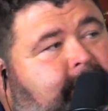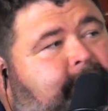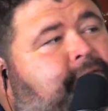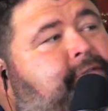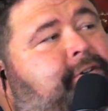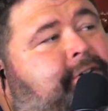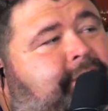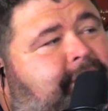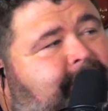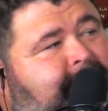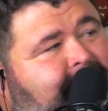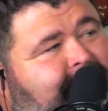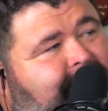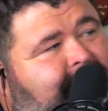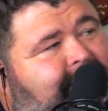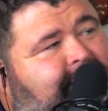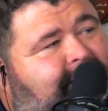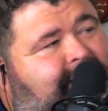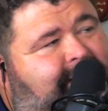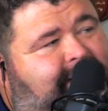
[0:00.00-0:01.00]
to differ. That's the
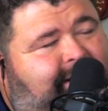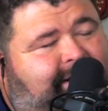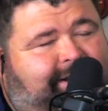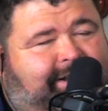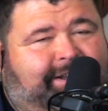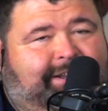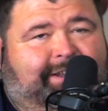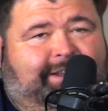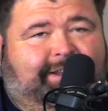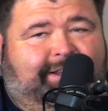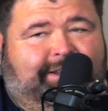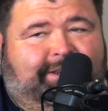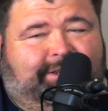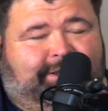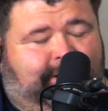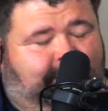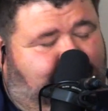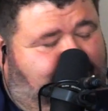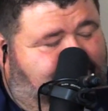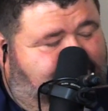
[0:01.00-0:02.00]
article that I yeah. had said.
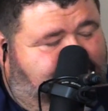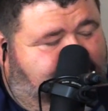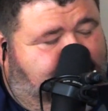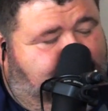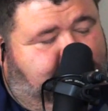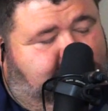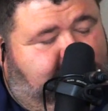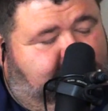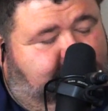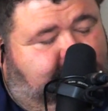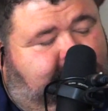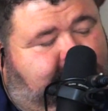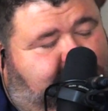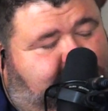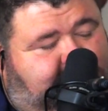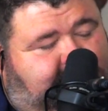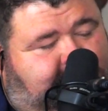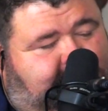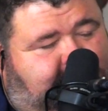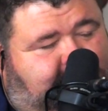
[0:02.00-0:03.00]
So beer's
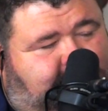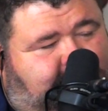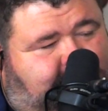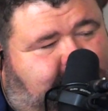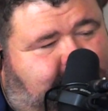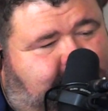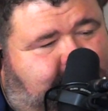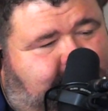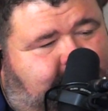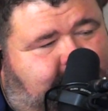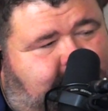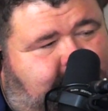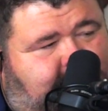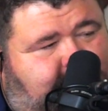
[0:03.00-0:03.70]
non-essential.